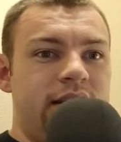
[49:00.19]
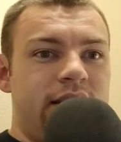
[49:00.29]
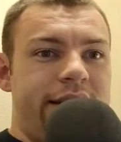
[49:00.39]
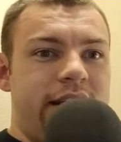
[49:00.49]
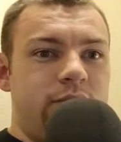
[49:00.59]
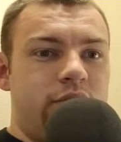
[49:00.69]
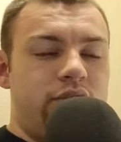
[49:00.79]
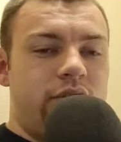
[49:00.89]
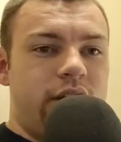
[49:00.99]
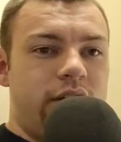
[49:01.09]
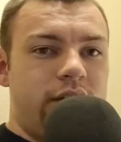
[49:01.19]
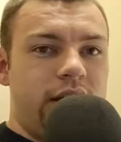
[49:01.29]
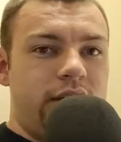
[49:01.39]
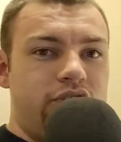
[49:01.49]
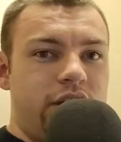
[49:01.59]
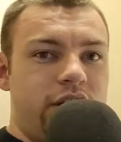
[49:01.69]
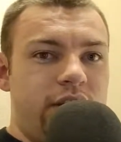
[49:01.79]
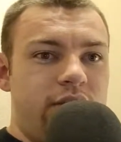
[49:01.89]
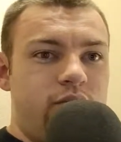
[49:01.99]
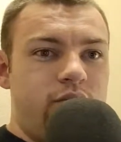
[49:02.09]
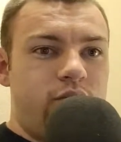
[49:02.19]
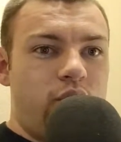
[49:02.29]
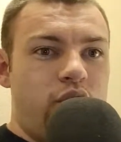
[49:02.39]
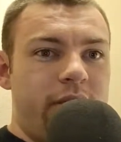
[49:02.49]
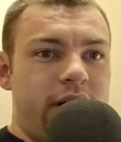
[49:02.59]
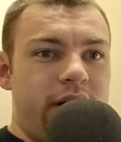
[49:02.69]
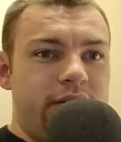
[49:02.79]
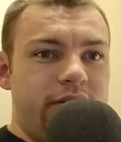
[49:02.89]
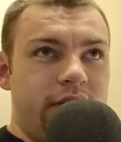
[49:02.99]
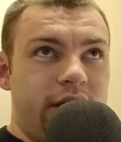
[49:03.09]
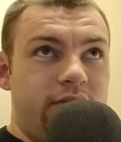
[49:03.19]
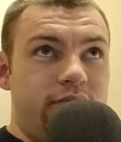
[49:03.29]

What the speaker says: animatronic like giant robots. So they have